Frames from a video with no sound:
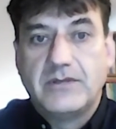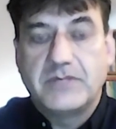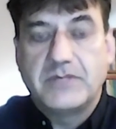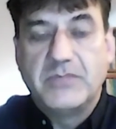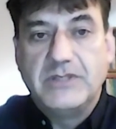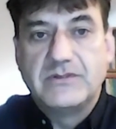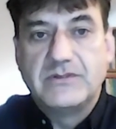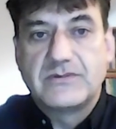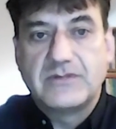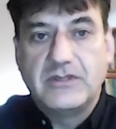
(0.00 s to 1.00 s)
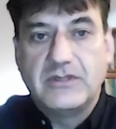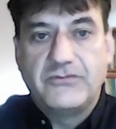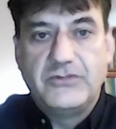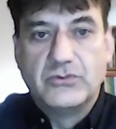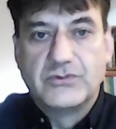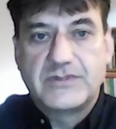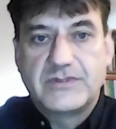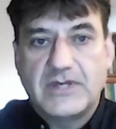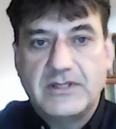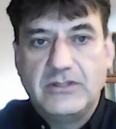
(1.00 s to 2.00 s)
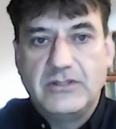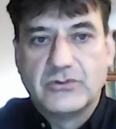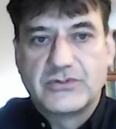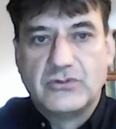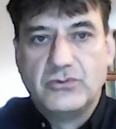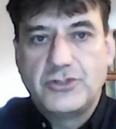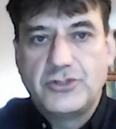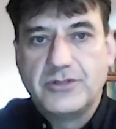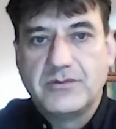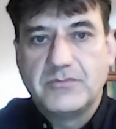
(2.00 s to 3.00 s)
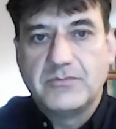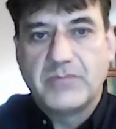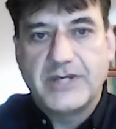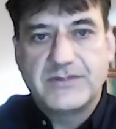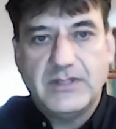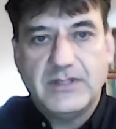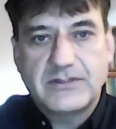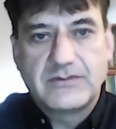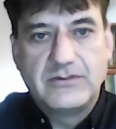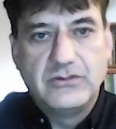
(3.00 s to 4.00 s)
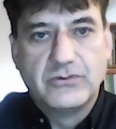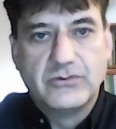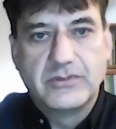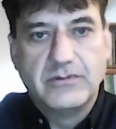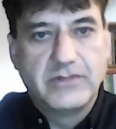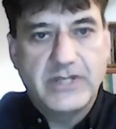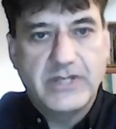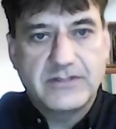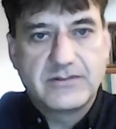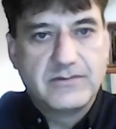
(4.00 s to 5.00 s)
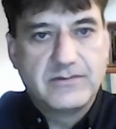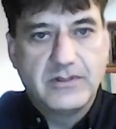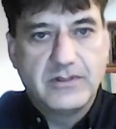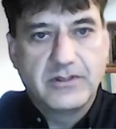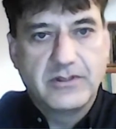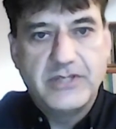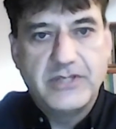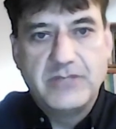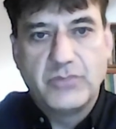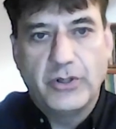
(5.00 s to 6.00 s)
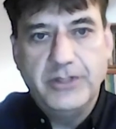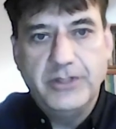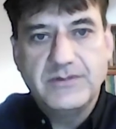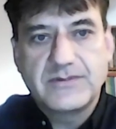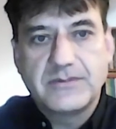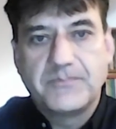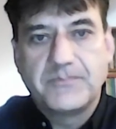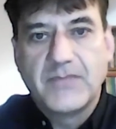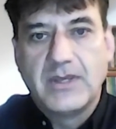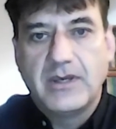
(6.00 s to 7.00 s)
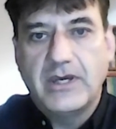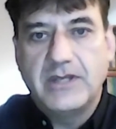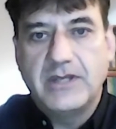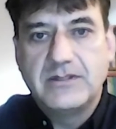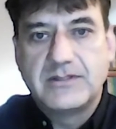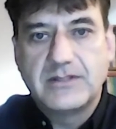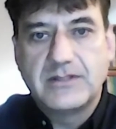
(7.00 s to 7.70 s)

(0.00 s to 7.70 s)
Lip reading: That means if you study your solution by SAXS, you get green points, and